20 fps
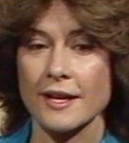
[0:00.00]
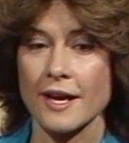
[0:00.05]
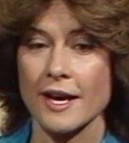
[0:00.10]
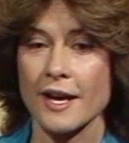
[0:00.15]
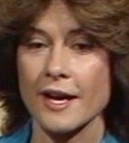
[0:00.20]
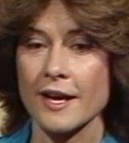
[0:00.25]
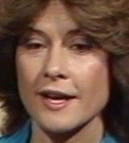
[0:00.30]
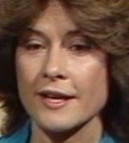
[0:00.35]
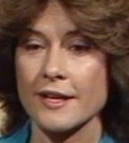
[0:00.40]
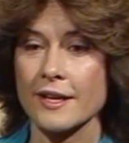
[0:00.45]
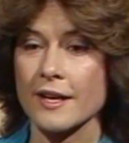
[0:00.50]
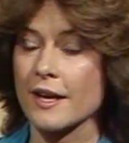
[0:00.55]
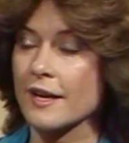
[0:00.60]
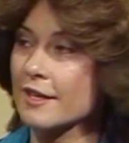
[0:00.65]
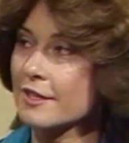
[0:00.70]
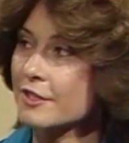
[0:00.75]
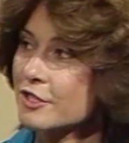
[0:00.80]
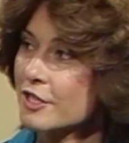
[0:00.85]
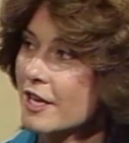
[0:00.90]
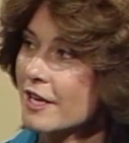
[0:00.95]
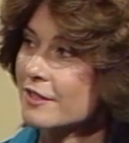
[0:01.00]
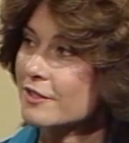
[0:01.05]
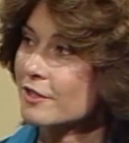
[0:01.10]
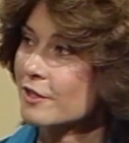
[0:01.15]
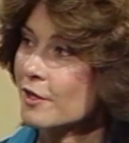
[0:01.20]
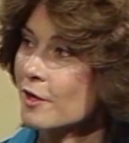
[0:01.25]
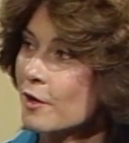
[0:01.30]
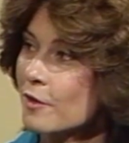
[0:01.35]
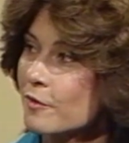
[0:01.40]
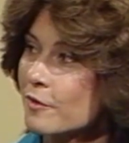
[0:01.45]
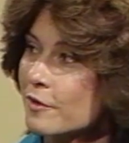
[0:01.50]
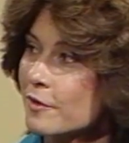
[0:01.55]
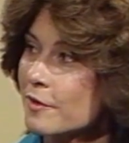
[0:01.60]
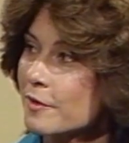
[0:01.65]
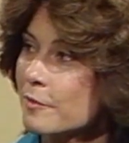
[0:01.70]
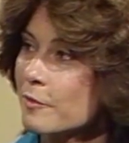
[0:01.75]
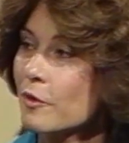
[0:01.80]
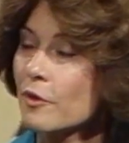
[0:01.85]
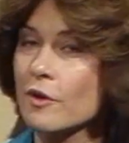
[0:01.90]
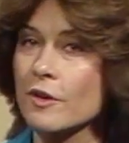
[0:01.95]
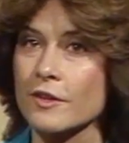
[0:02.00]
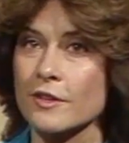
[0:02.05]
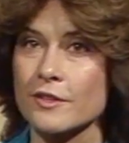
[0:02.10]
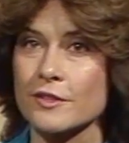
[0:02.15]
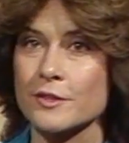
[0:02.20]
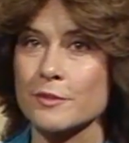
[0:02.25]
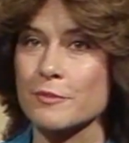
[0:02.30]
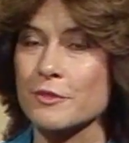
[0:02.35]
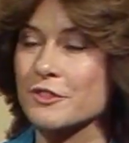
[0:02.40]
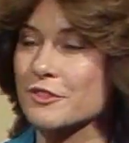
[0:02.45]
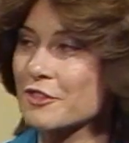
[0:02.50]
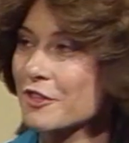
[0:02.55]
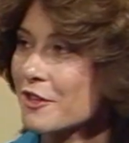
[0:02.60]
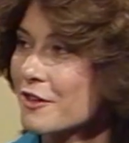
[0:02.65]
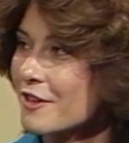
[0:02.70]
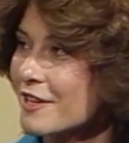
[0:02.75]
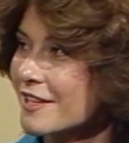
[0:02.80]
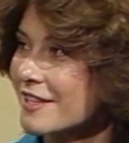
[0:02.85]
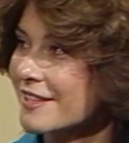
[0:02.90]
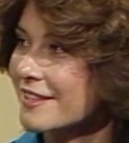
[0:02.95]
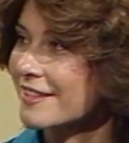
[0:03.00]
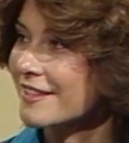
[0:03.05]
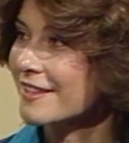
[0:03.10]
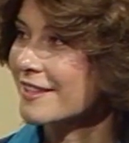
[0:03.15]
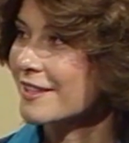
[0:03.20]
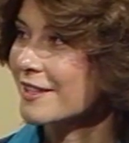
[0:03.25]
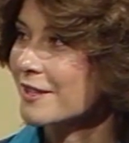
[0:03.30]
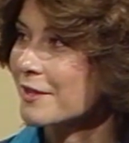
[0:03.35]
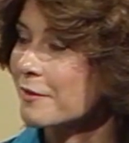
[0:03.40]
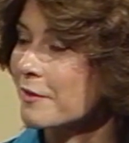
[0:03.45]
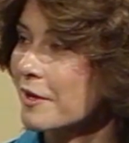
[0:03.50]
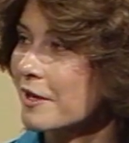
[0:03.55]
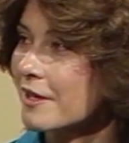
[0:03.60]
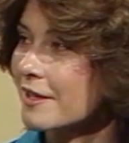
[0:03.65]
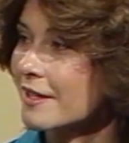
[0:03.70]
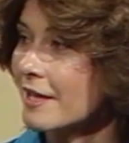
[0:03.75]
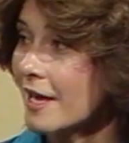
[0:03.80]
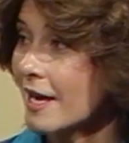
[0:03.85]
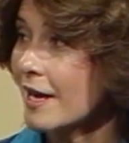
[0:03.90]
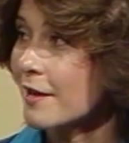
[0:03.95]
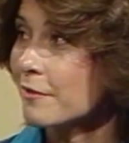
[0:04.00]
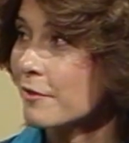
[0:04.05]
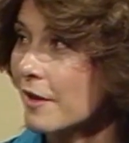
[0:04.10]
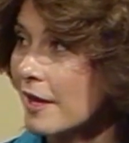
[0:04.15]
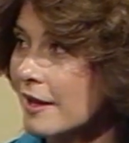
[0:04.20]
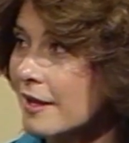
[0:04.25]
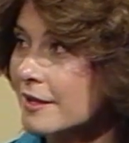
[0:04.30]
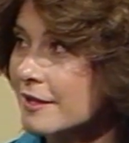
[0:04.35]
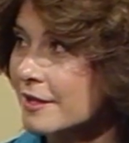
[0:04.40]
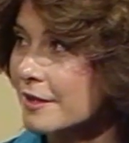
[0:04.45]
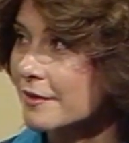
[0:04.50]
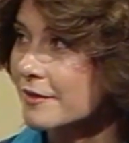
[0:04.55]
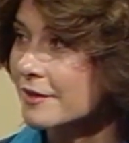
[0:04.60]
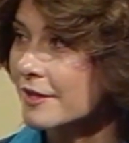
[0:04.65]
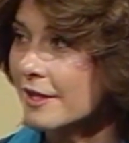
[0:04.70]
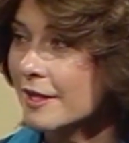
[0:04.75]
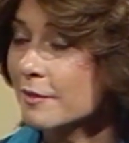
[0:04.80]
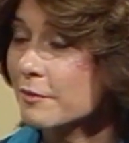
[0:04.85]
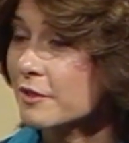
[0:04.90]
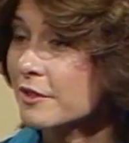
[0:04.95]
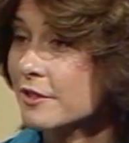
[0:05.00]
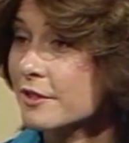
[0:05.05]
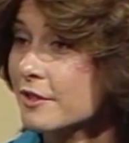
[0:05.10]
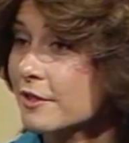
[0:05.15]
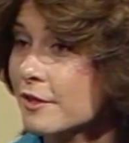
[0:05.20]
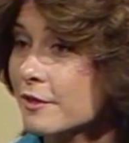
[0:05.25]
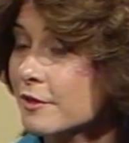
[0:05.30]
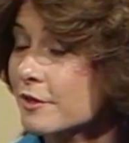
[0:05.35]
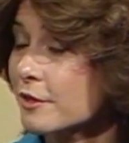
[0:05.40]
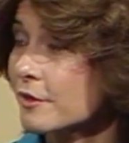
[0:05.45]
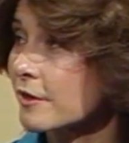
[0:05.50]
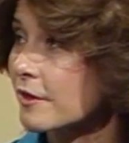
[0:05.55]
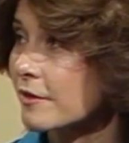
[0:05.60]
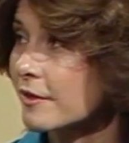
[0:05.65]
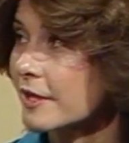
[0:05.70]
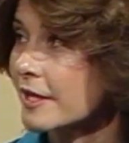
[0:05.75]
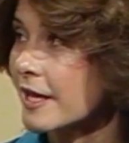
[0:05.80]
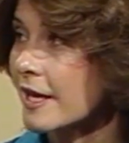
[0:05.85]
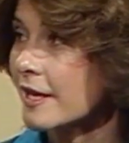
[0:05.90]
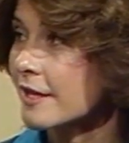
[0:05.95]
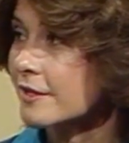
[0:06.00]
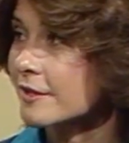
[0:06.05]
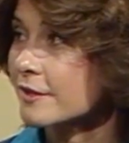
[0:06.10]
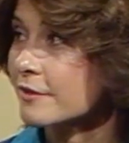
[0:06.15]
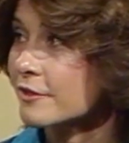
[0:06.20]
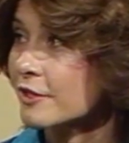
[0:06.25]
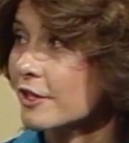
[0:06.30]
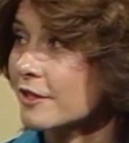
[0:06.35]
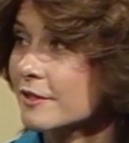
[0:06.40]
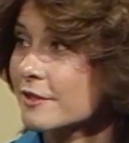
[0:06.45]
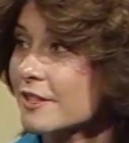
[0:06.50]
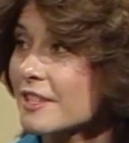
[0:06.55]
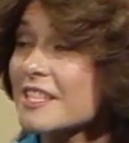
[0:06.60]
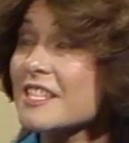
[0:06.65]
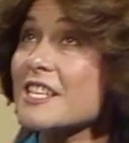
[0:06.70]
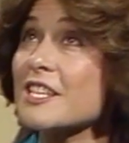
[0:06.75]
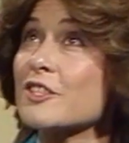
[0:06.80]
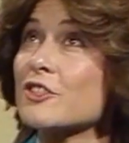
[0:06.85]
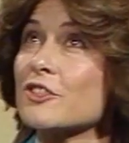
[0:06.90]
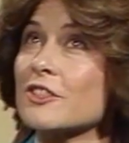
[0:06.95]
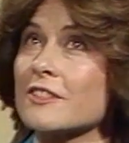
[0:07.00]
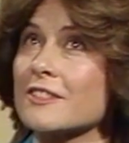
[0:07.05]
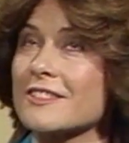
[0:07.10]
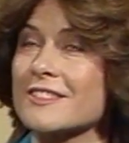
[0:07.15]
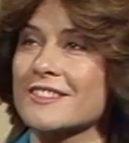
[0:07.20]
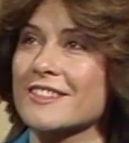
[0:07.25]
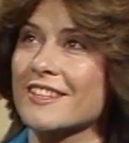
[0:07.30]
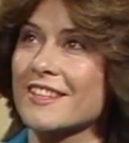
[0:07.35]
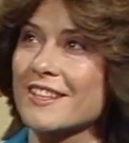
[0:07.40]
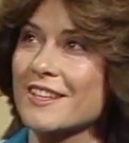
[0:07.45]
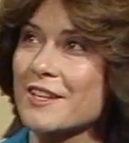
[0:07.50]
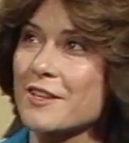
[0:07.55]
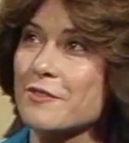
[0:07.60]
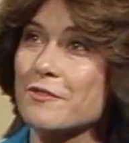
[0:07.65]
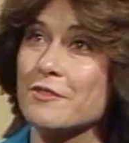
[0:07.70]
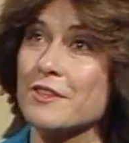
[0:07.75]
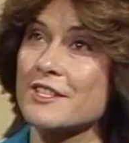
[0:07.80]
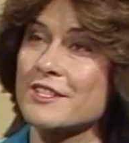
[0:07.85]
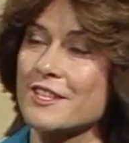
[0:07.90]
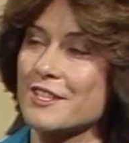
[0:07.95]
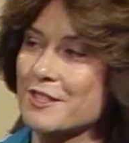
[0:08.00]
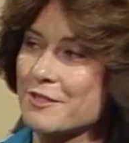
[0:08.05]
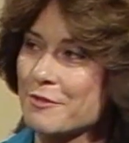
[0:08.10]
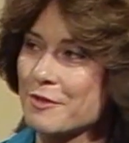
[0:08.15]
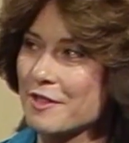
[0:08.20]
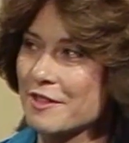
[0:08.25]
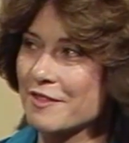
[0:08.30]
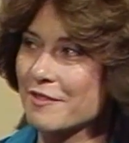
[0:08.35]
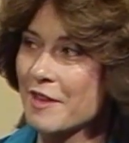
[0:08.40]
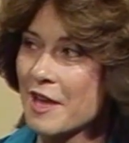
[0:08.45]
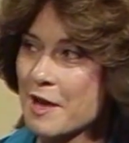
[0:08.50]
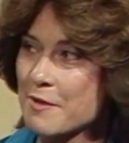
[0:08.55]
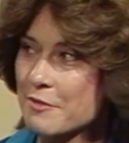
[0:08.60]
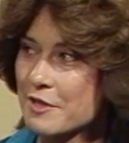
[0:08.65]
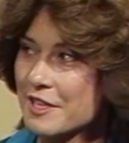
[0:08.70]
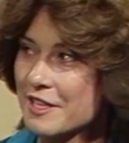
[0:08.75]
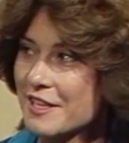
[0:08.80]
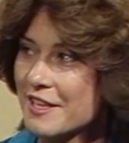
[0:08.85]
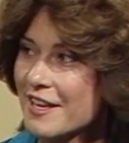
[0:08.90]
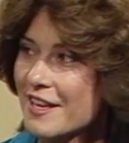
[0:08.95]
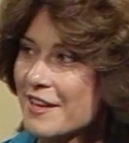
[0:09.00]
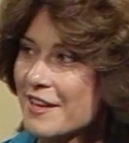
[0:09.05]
I got a chance to go over the border to Missouri, where I have relatives, and it was two or three days of just delicious visits with family.